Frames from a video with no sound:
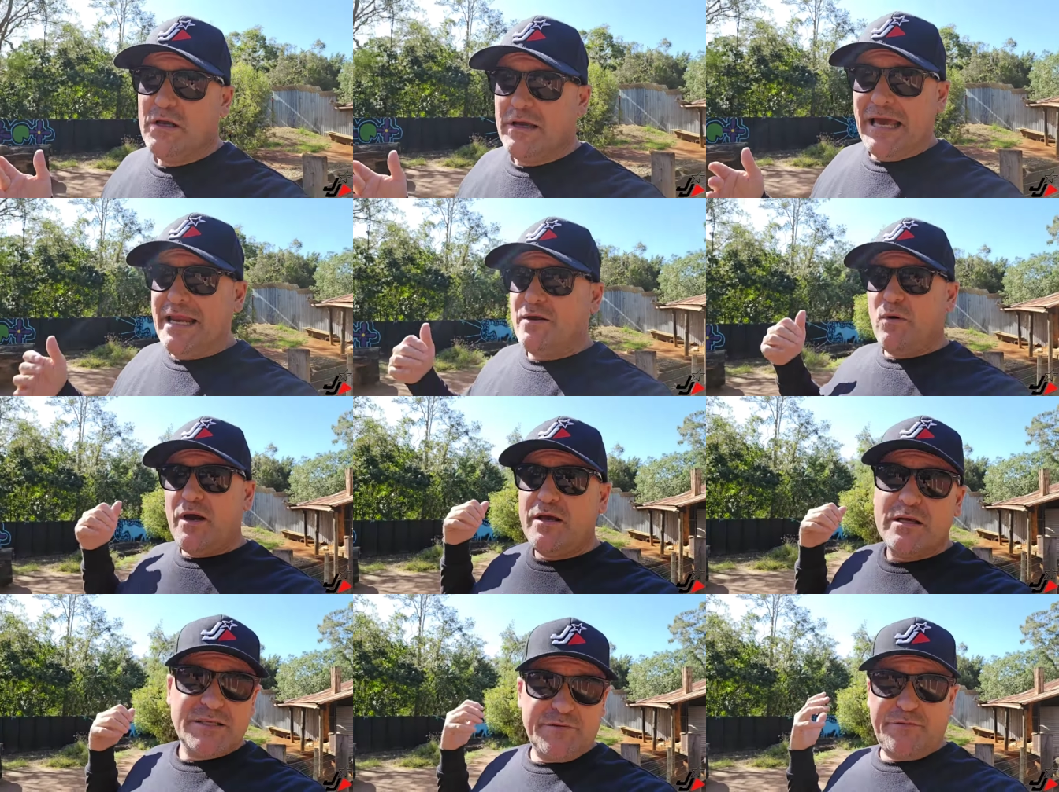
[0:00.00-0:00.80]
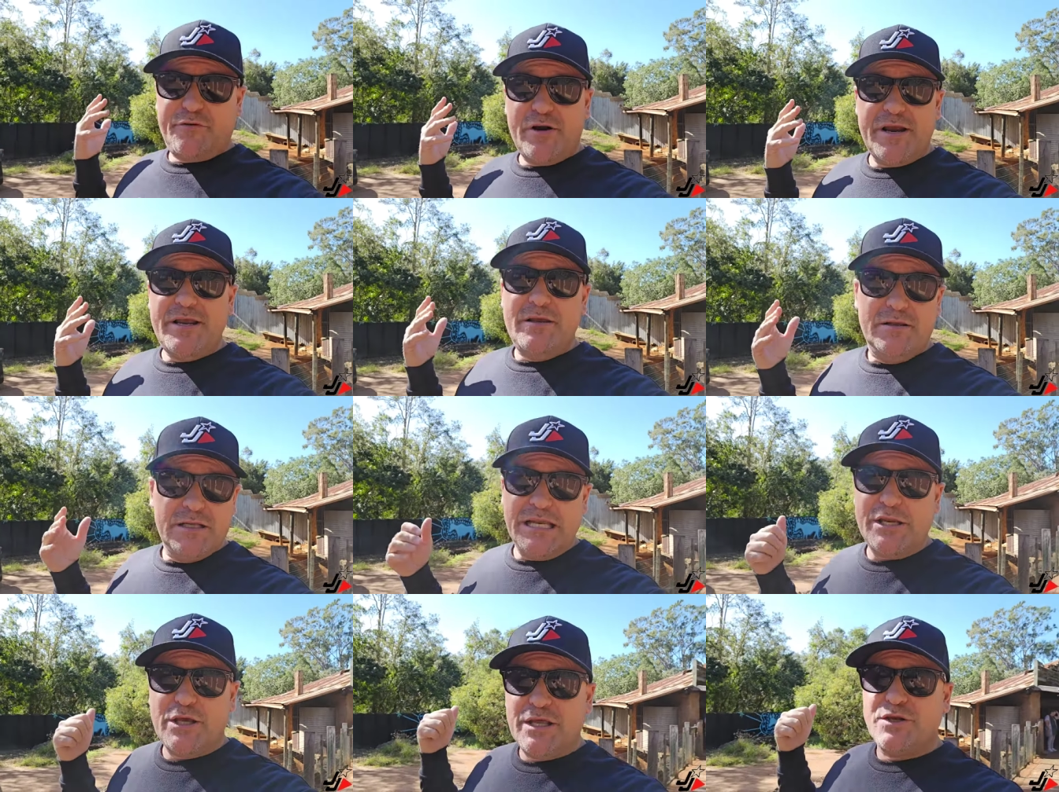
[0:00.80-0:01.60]
Anyway, it's free
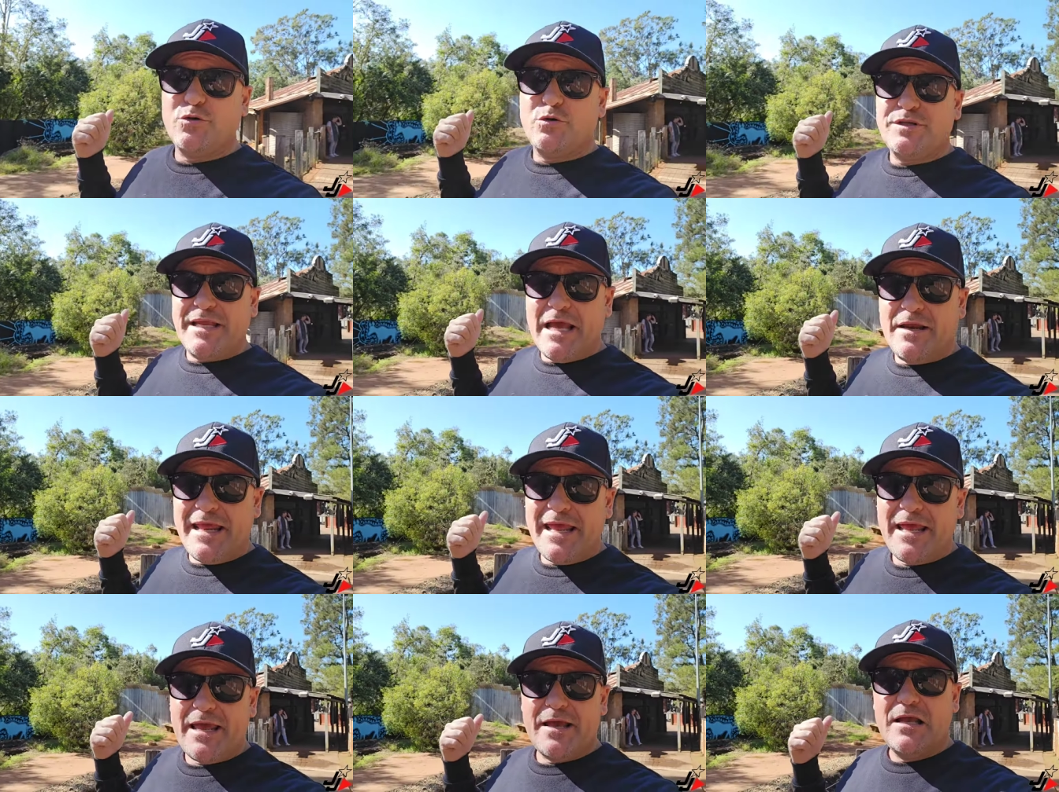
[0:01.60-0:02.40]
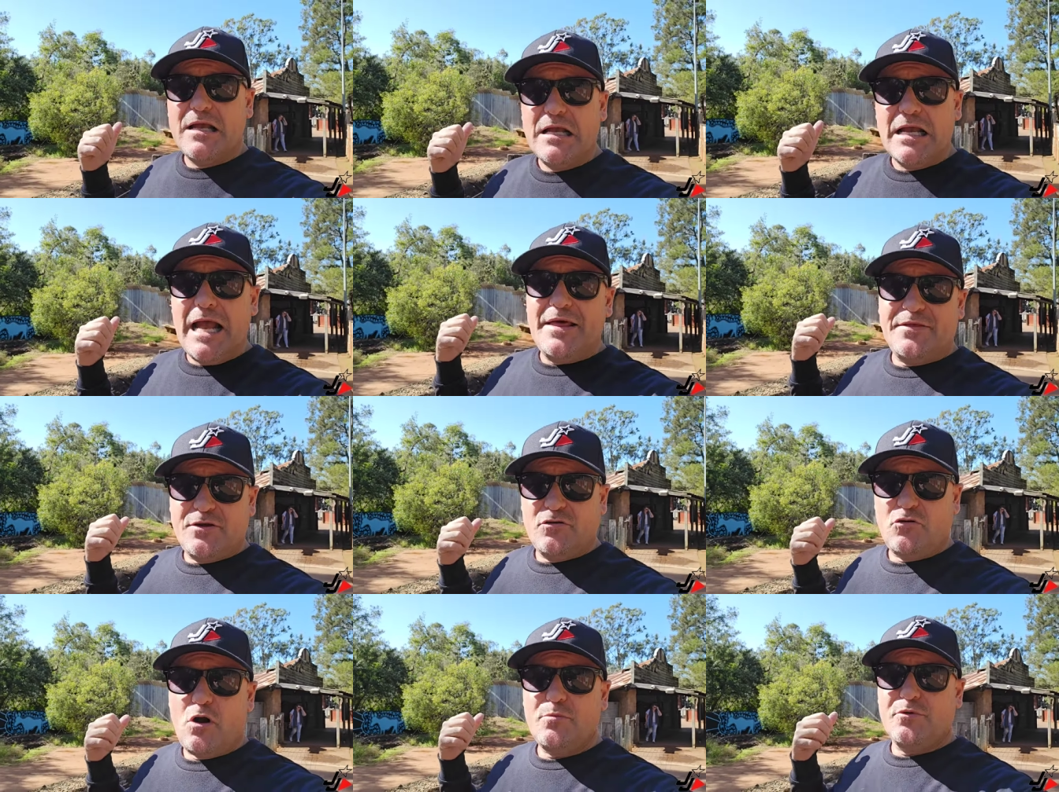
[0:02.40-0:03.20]
and you can do it down here at the
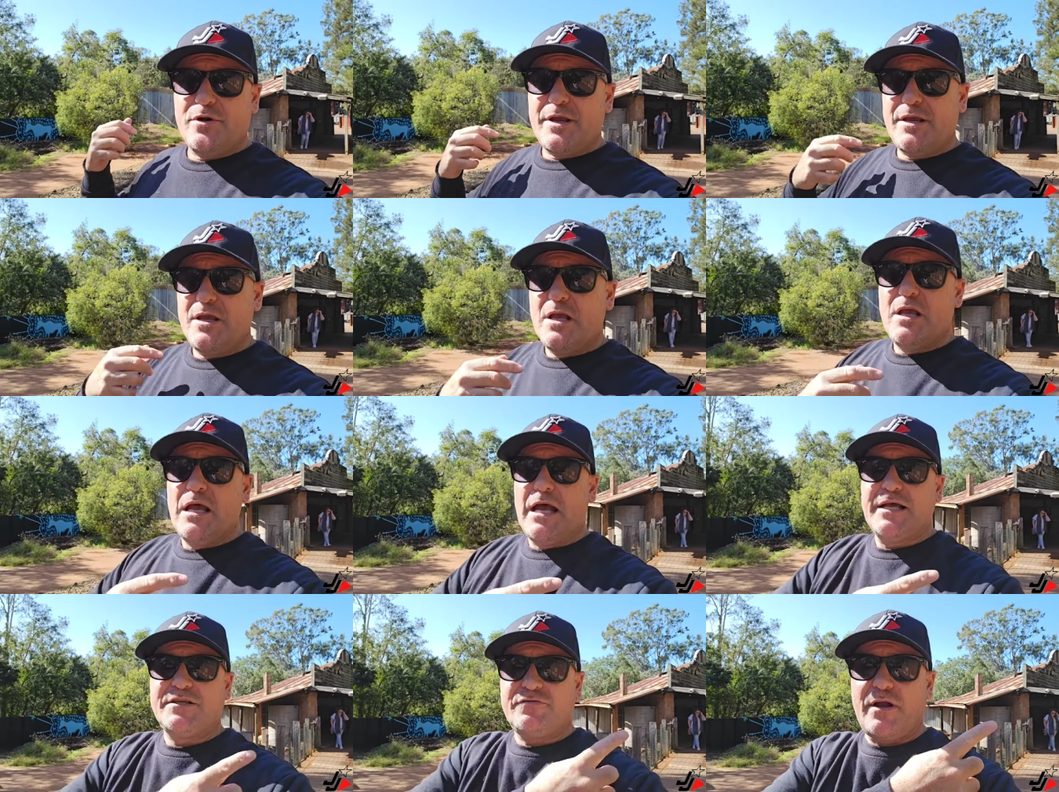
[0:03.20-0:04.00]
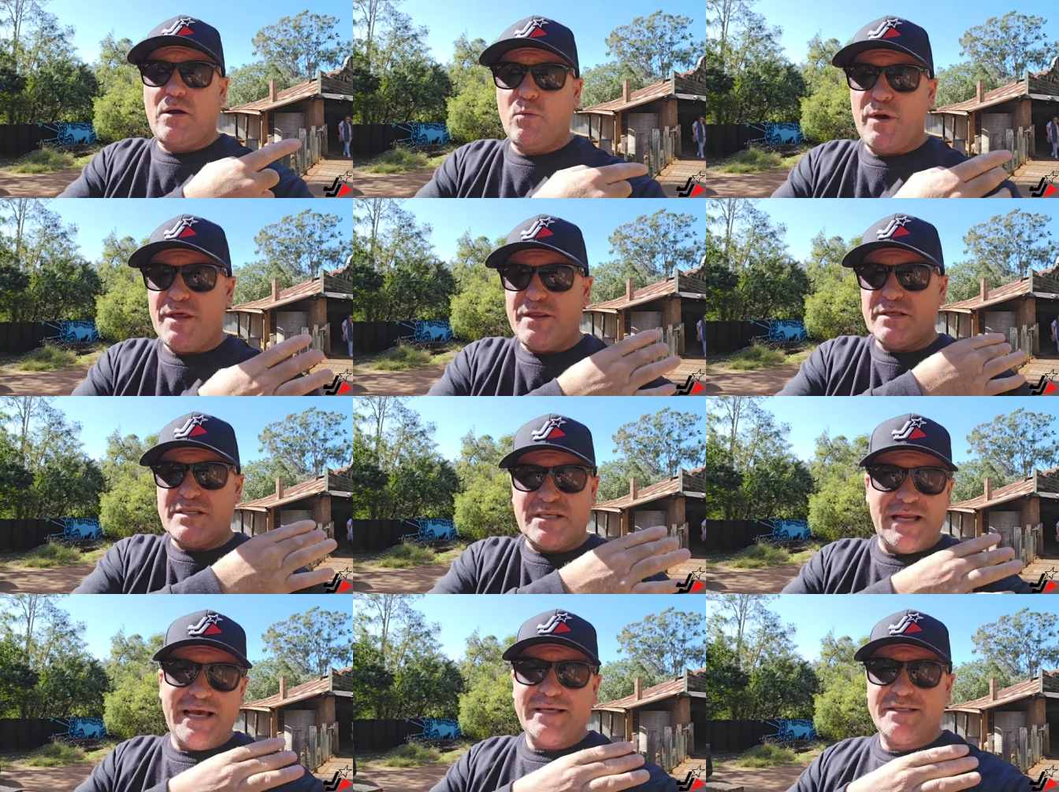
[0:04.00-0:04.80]
corroboree. It's around where the
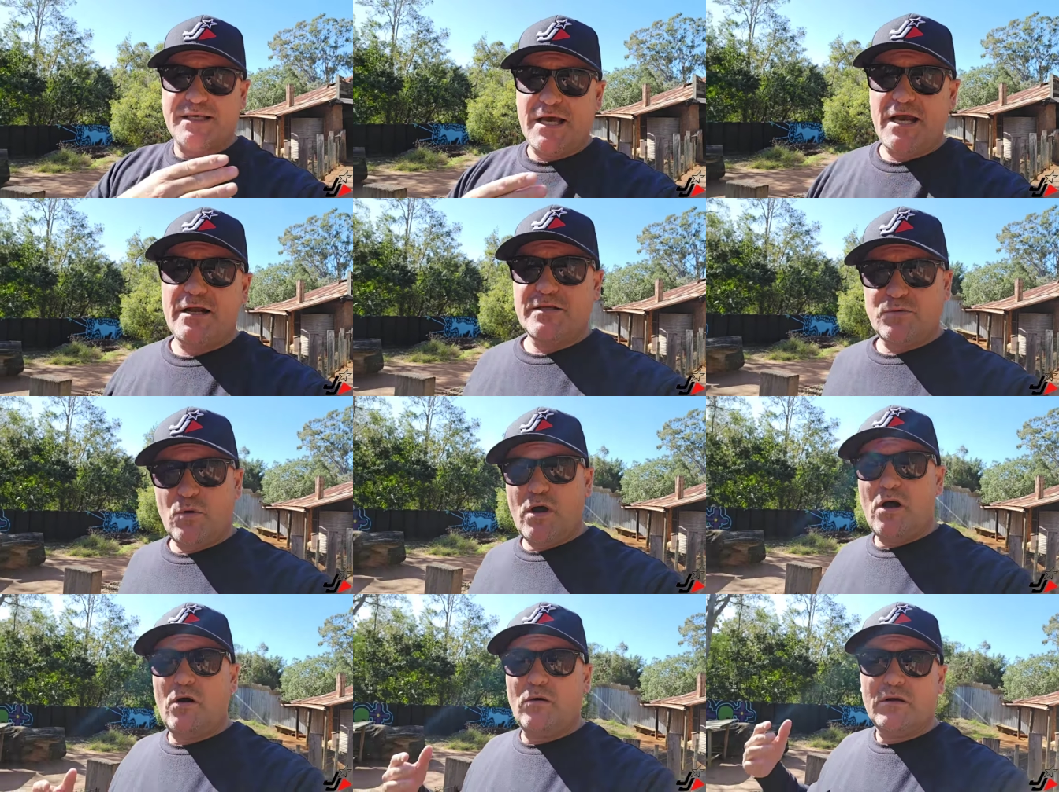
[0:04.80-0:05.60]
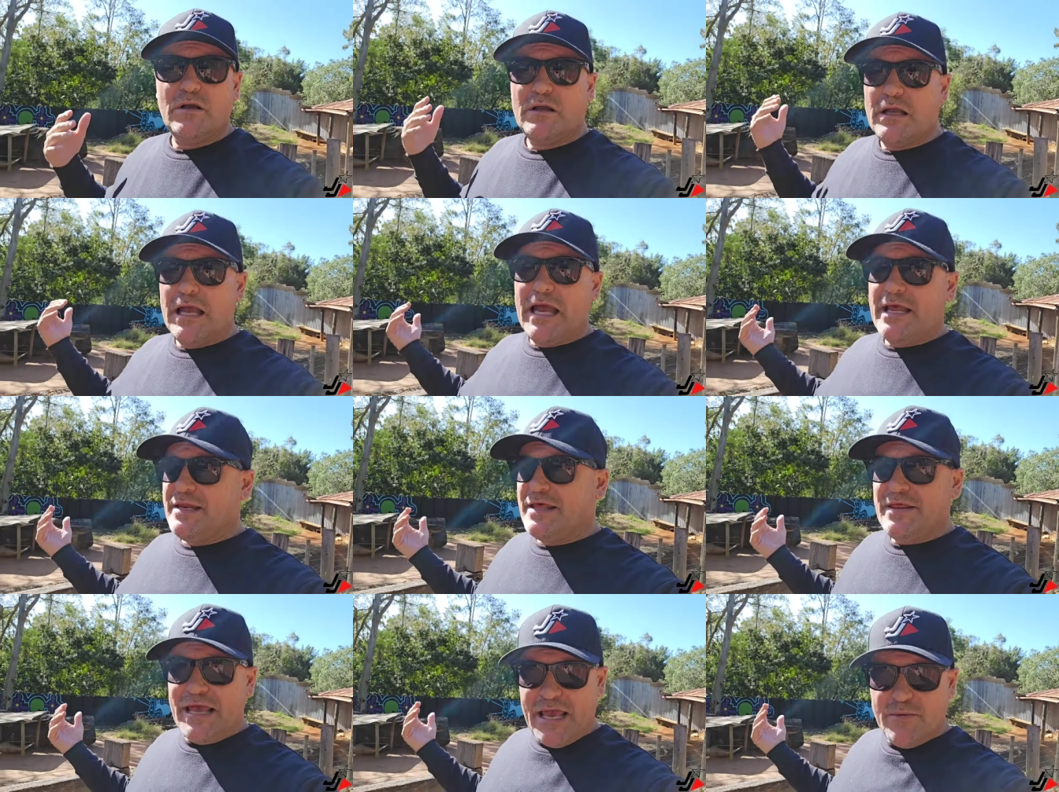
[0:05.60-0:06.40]
snakes are as well, and
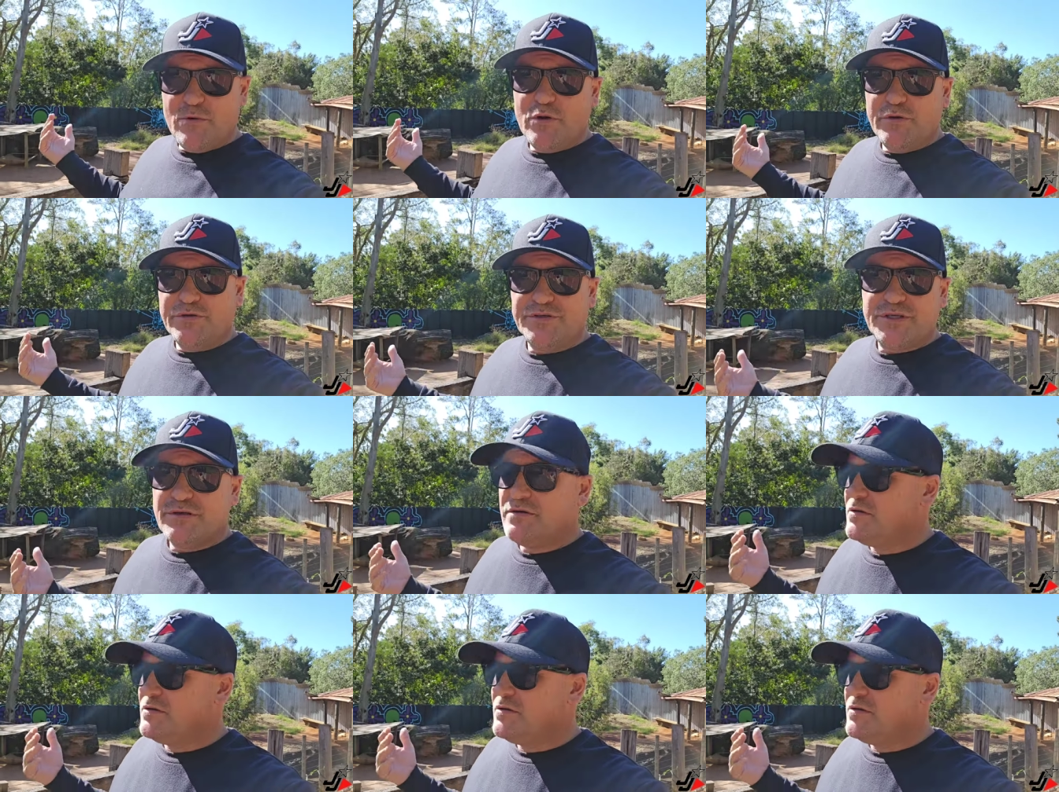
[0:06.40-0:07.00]
near the emus.